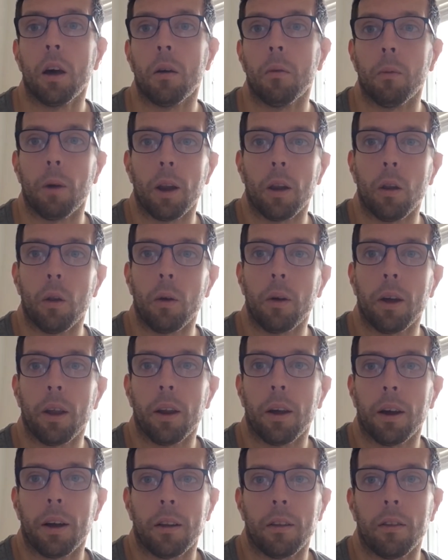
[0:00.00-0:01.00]
when looking
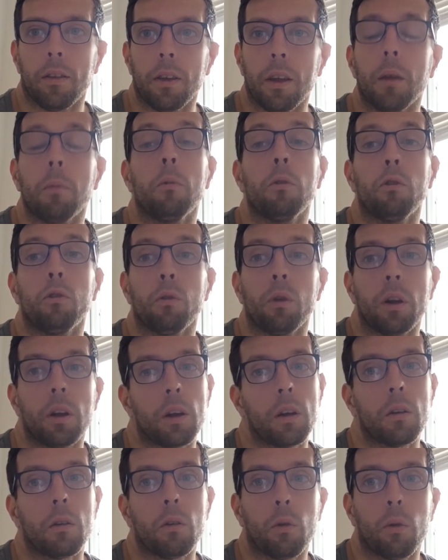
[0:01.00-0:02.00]
at the
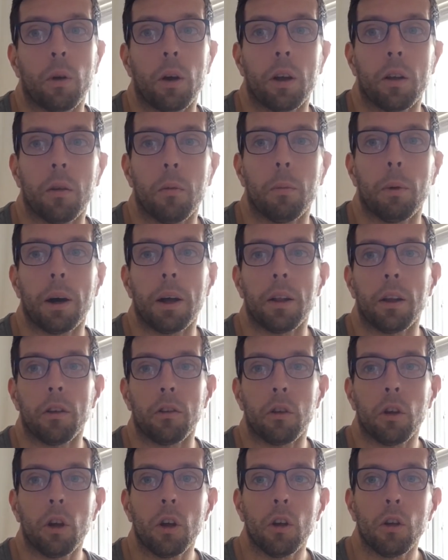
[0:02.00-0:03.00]
imagery created by this.
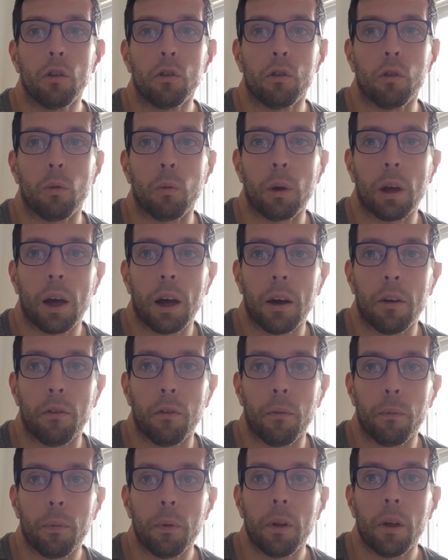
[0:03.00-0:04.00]
So we have
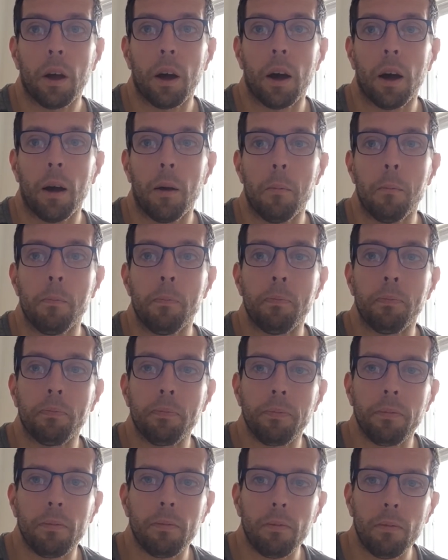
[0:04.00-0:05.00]

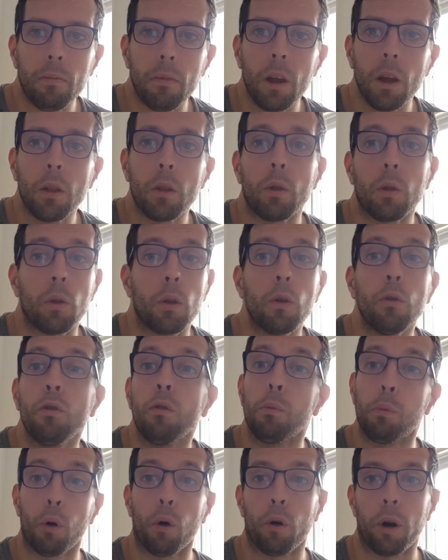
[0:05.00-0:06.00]
the use
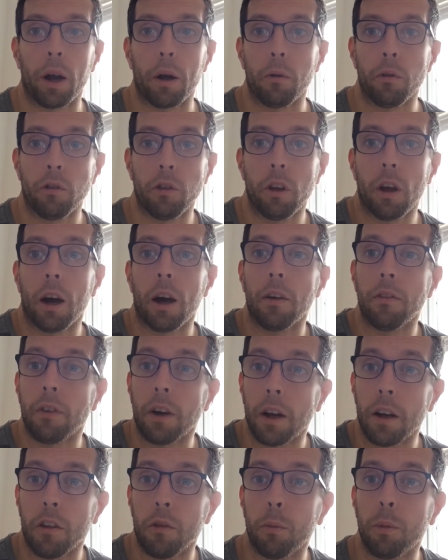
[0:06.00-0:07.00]
of pronouns, I
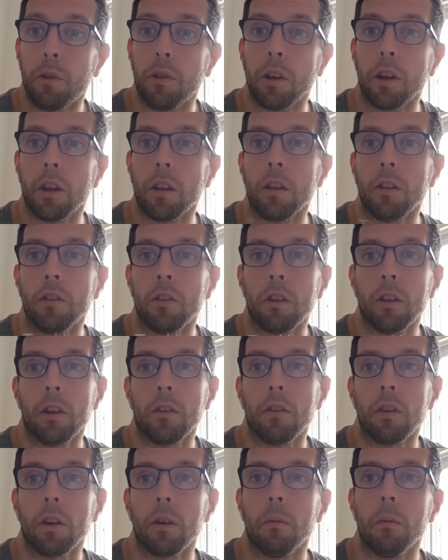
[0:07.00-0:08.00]
find, is particularly
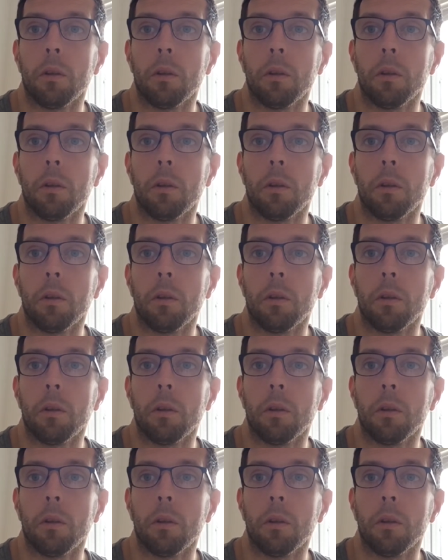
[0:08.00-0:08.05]
significant